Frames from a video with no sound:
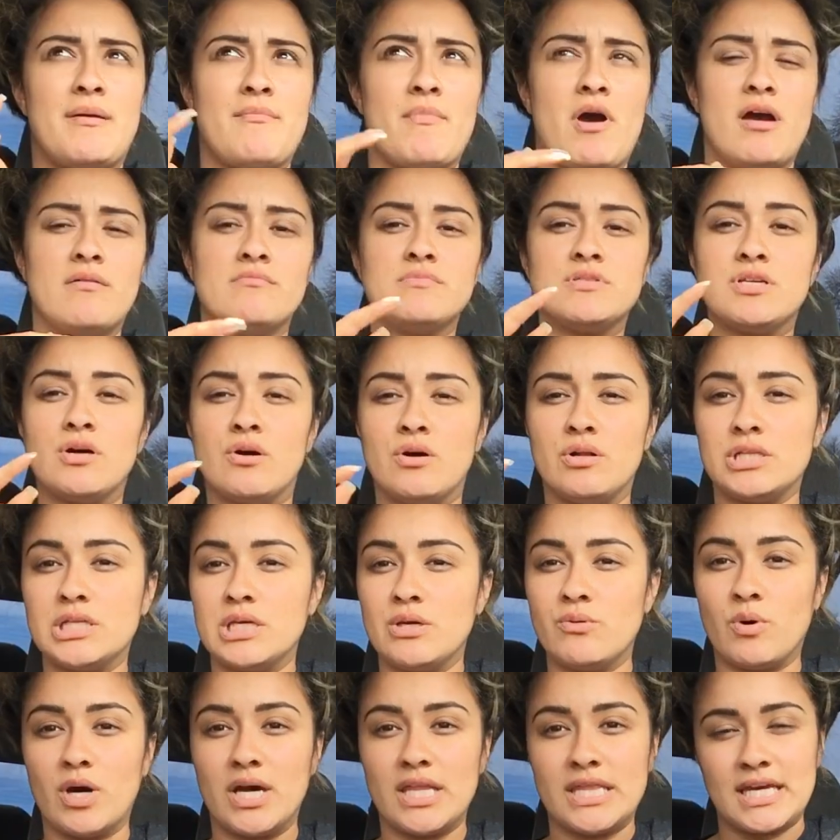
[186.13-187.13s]
My mom's the
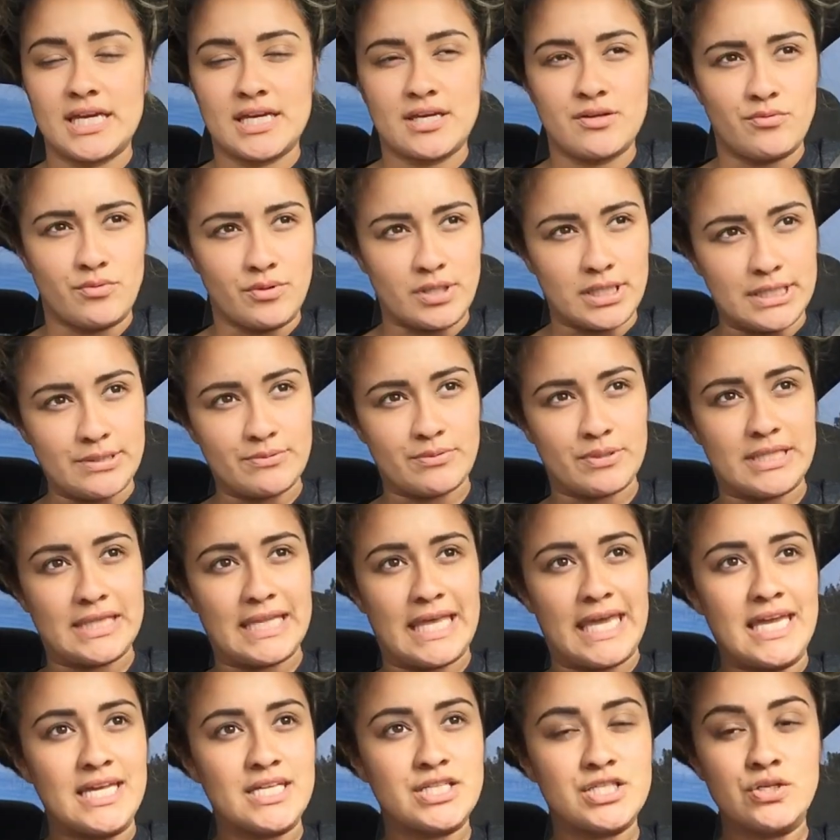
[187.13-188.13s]
only one that can really
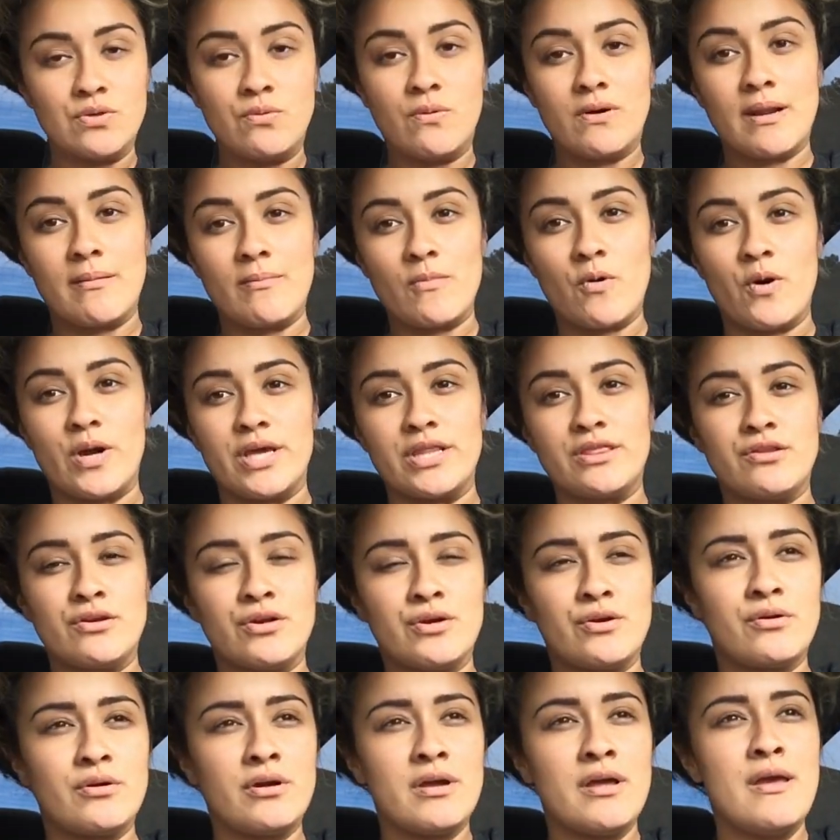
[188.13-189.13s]
relate to what I'm going
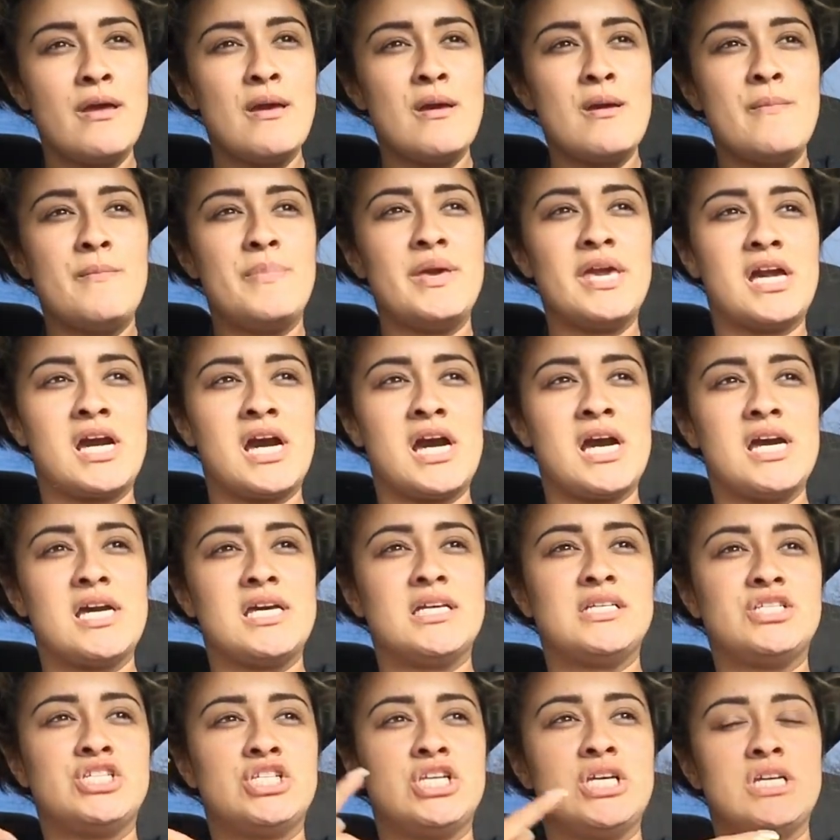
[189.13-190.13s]
through
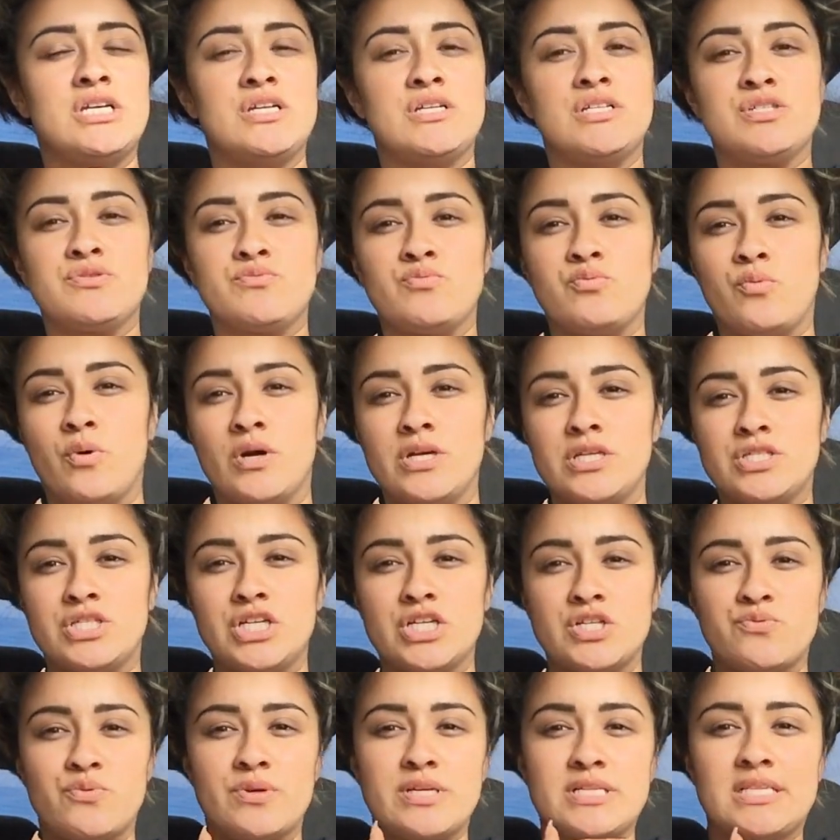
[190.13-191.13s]
because she was
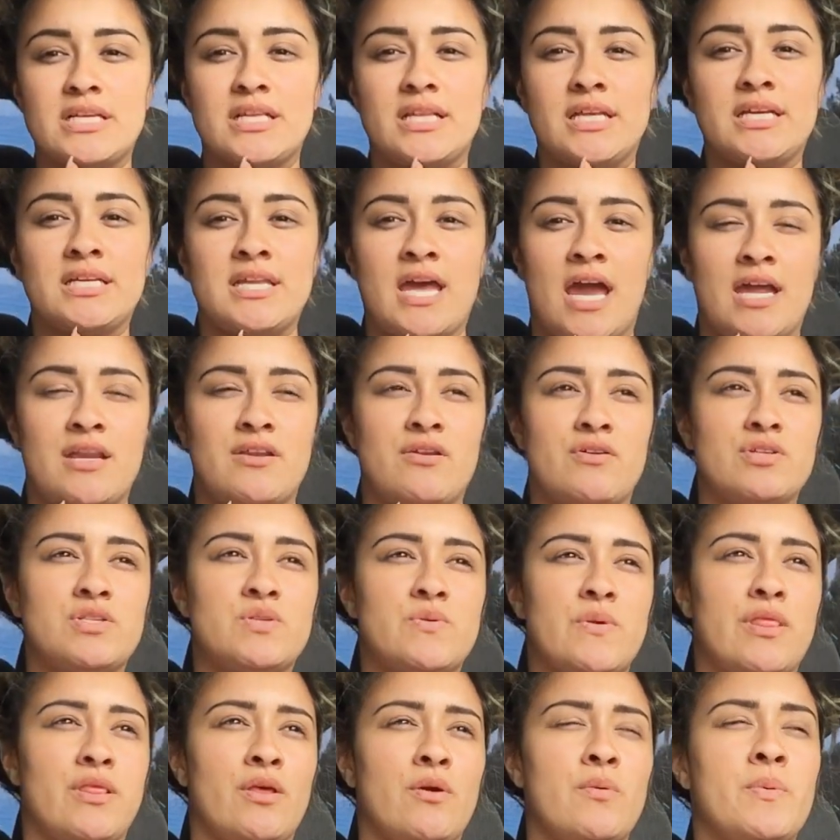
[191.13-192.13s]
just recently
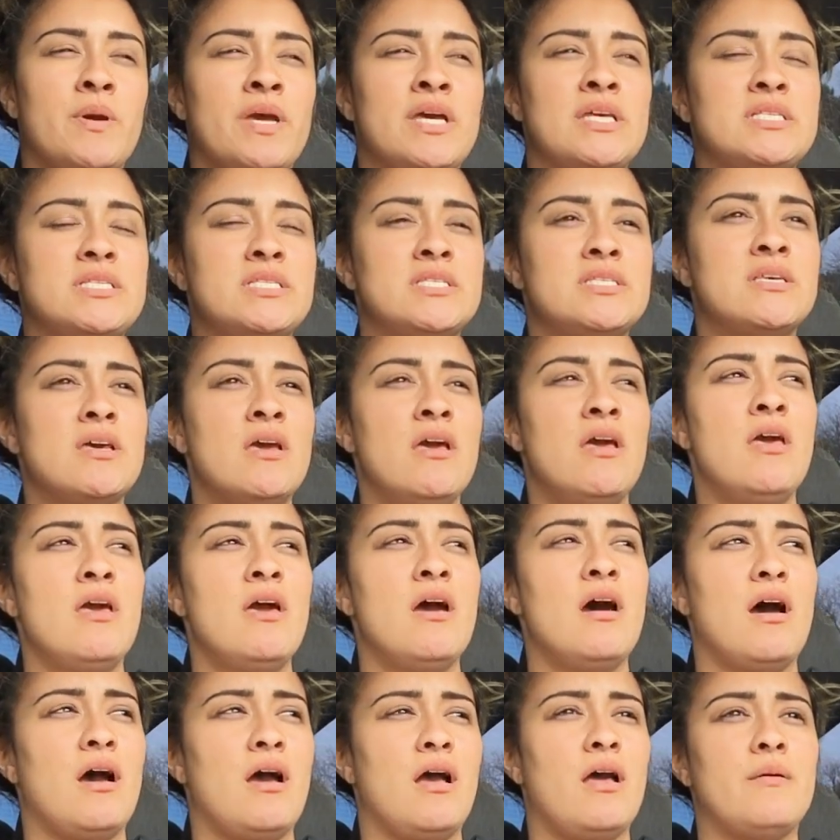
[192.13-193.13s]
diagnosed with lupus.
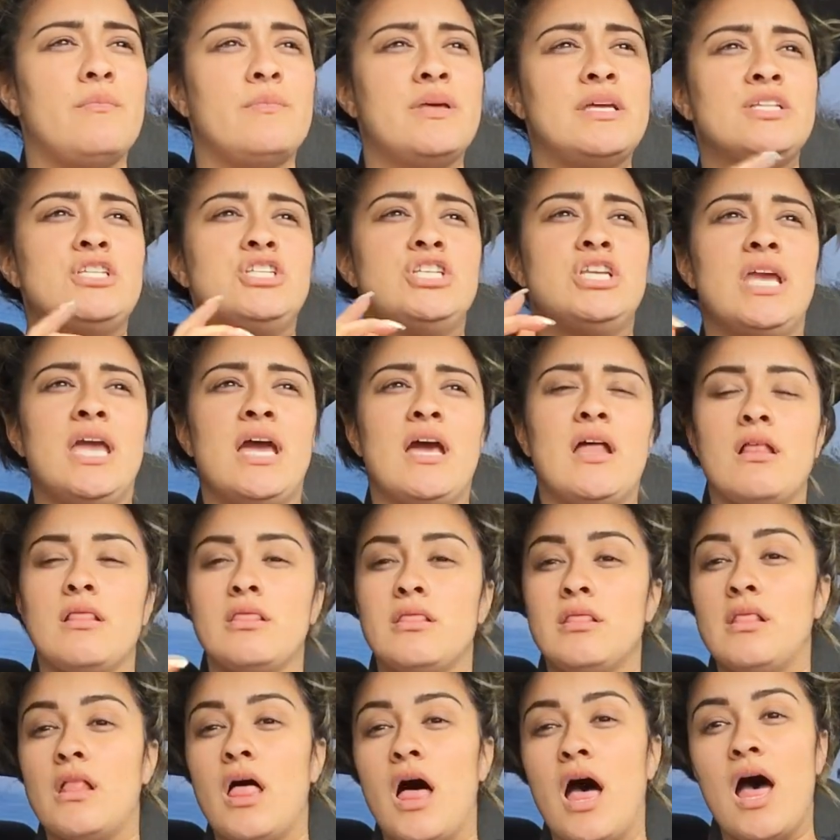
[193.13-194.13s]
And she had a
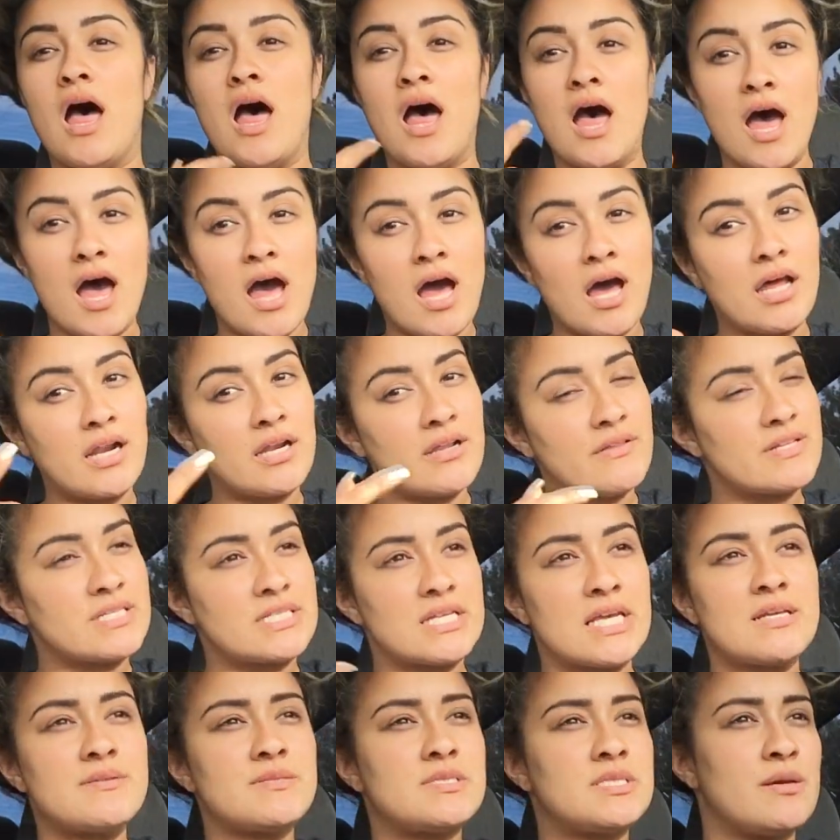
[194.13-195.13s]
lot of the
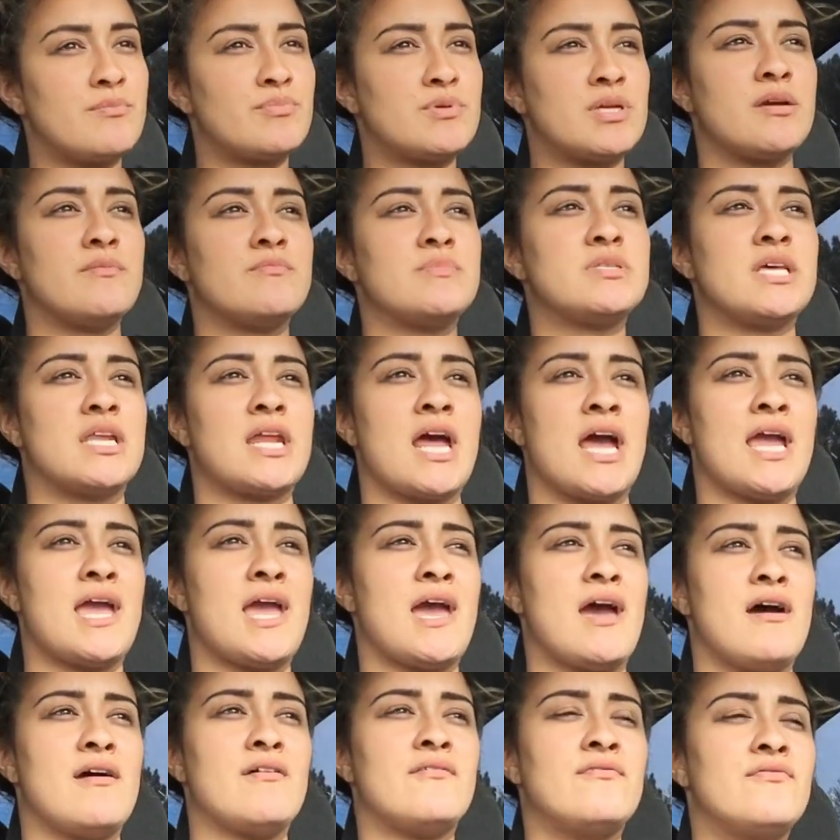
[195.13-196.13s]
same symptoms that I
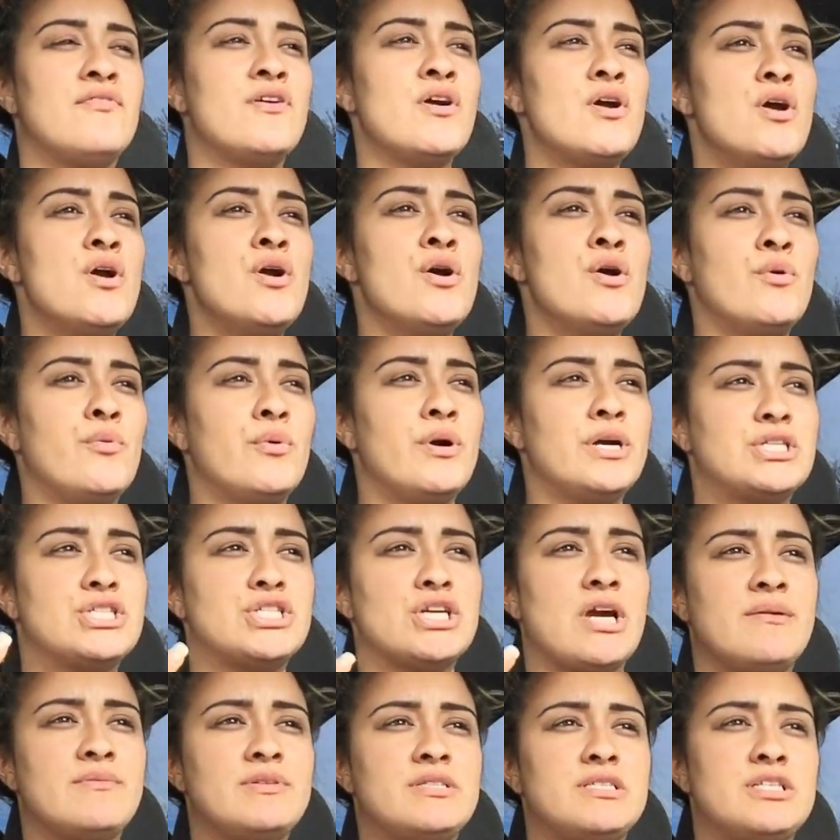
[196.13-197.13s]
have,
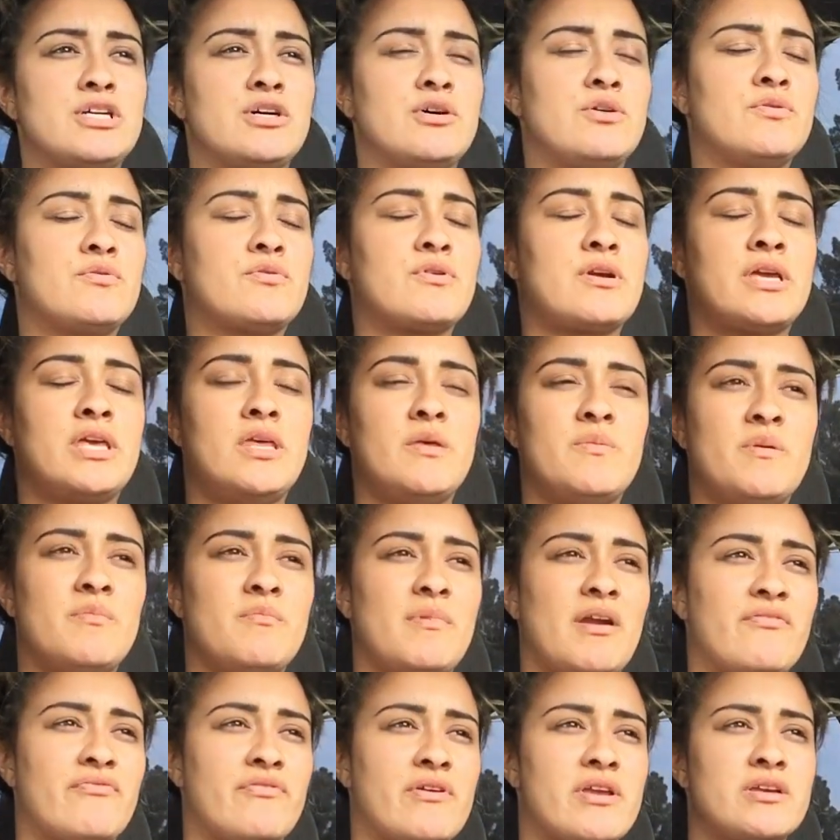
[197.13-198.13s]
which I'm still keeping
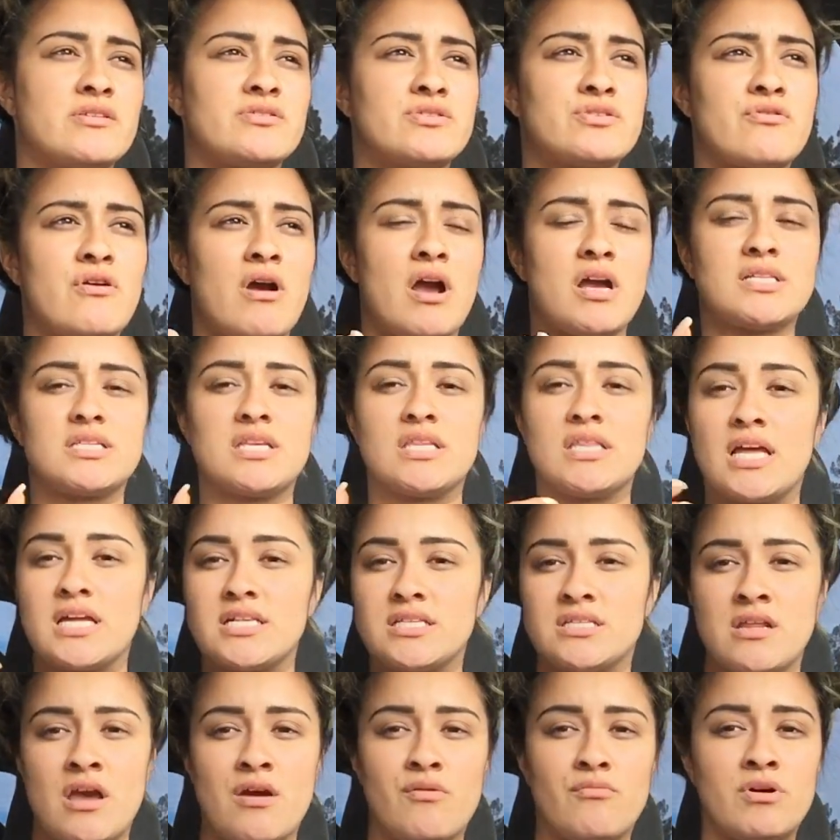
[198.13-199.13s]
my fingers crossed that
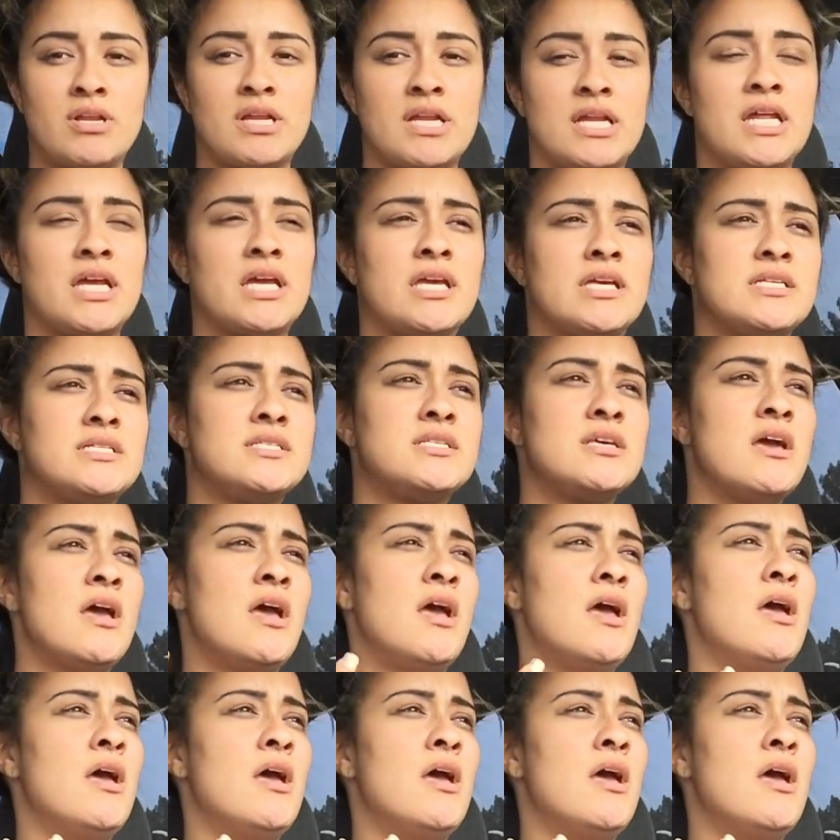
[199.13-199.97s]
that's not what it is.